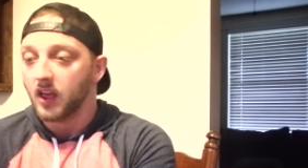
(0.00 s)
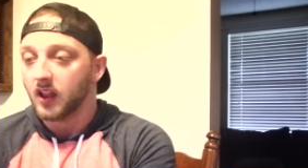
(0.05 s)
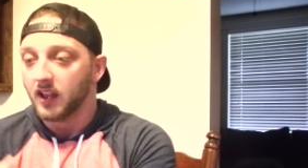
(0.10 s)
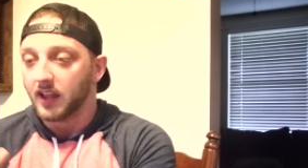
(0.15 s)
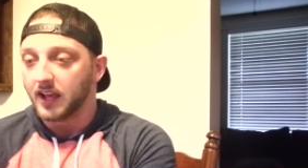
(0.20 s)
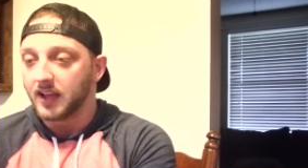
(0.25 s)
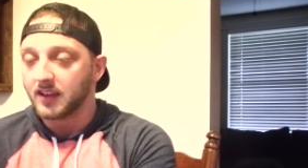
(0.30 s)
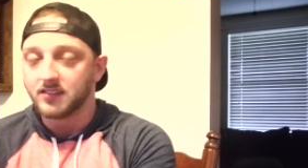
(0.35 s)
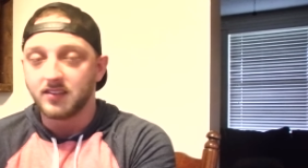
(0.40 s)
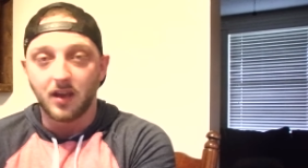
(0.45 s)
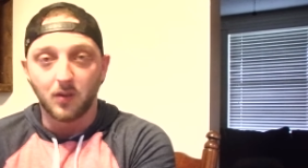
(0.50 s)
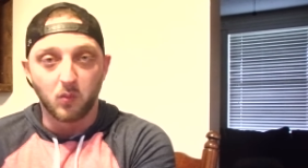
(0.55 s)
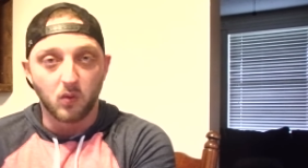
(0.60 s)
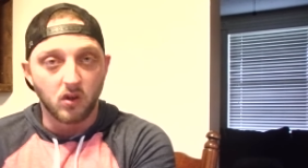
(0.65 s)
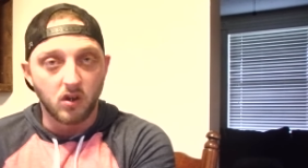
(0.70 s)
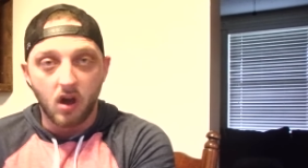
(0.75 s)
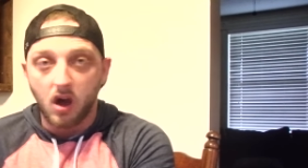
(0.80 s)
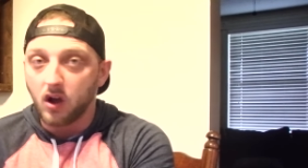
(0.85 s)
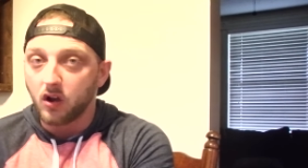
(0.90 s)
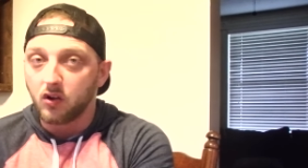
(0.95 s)
Like I said,
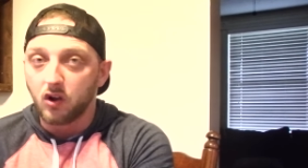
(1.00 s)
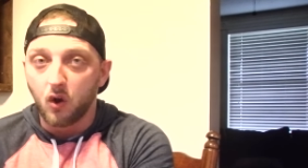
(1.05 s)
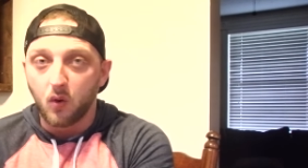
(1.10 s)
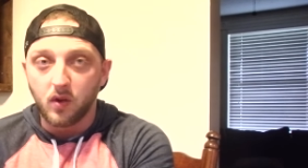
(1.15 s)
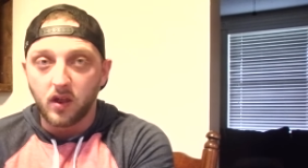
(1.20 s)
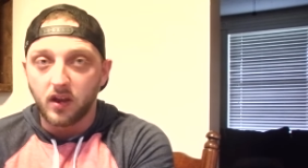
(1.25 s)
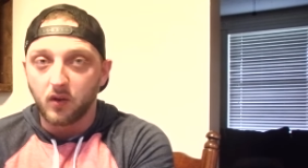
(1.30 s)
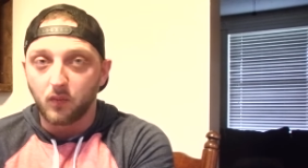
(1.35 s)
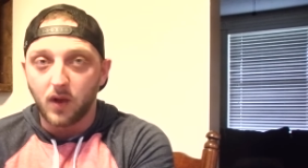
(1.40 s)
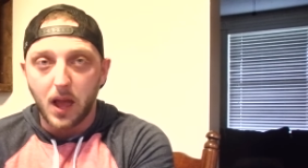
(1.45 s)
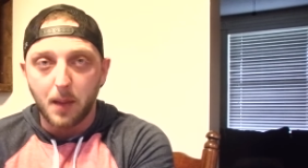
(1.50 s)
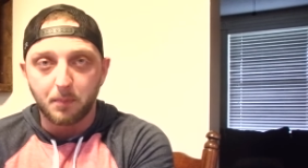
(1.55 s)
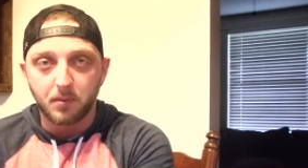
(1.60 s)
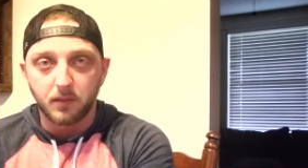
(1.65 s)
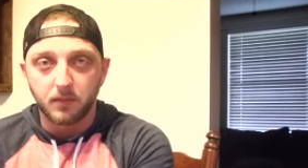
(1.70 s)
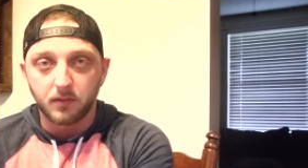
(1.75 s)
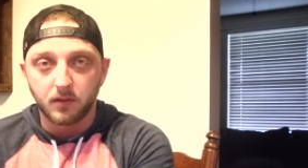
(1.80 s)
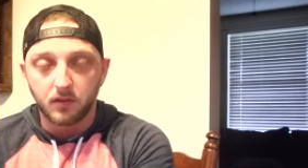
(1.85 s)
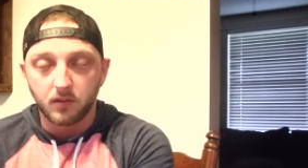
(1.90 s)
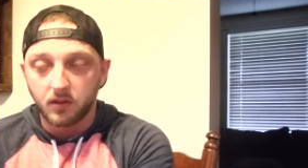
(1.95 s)
we're not growing at a rapid